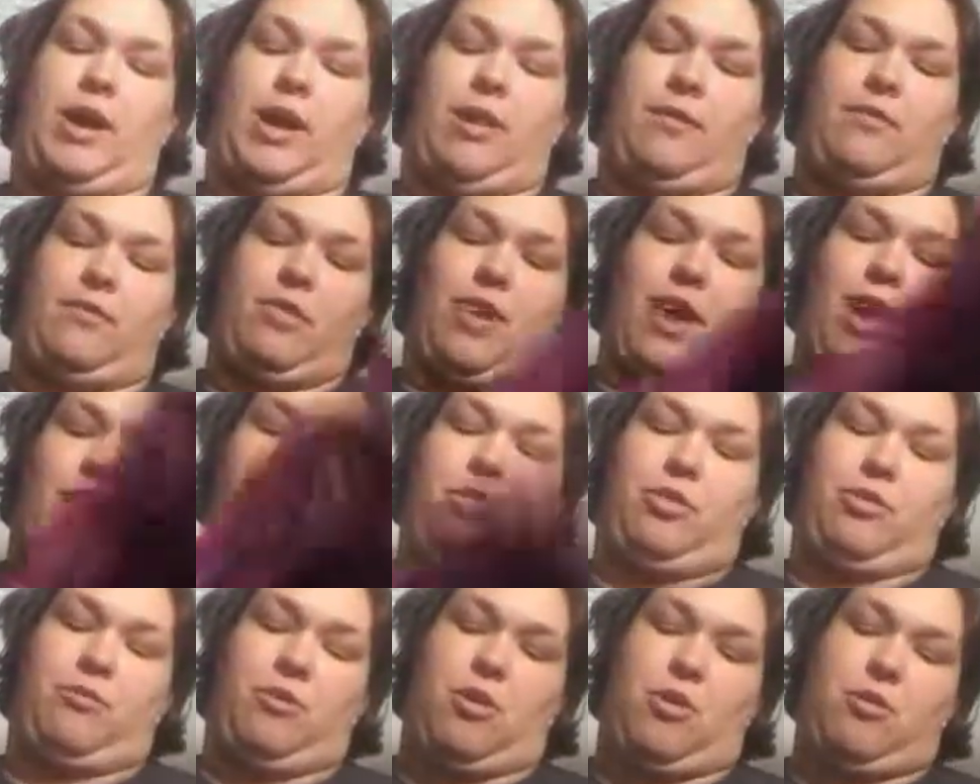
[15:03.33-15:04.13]
have
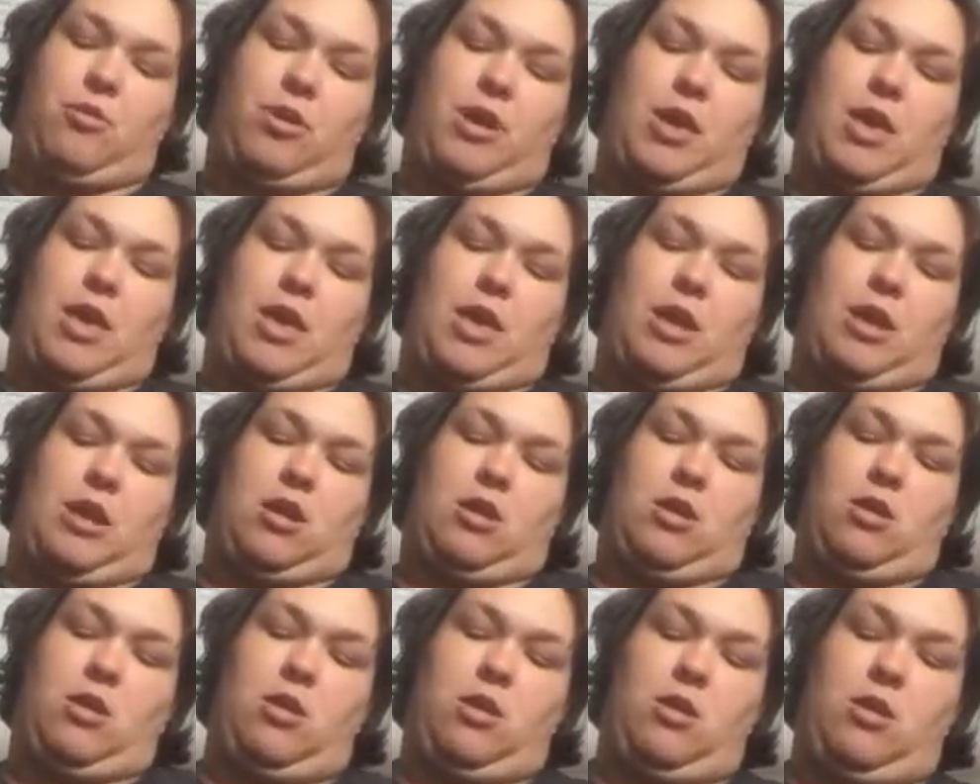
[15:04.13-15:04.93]
that thrown
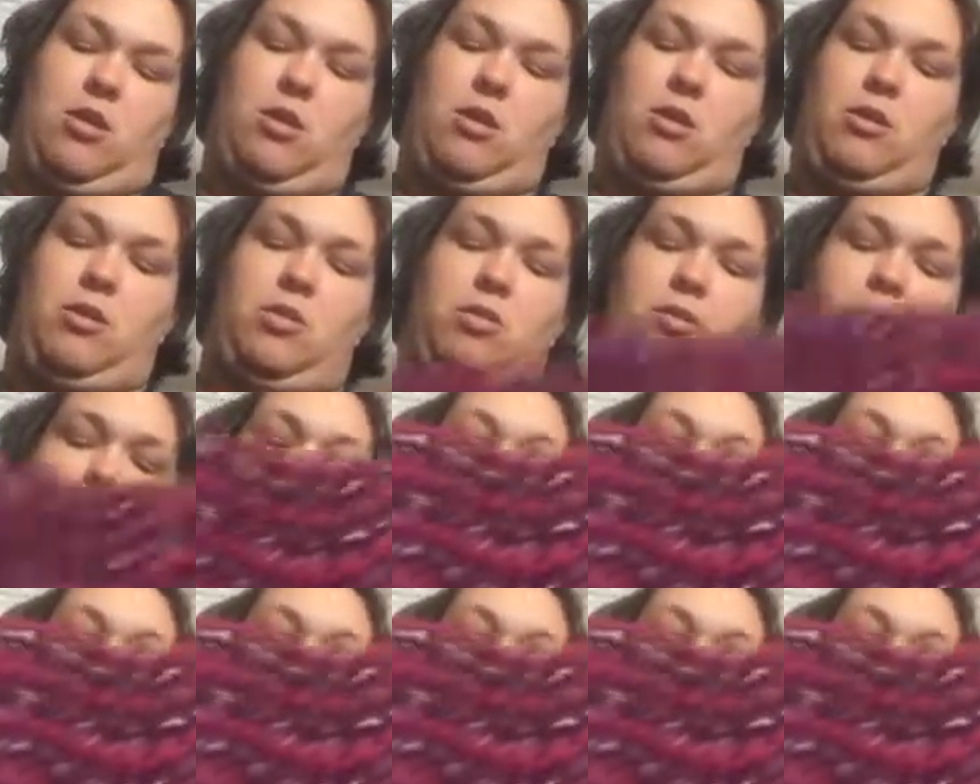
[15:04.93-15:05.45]
in the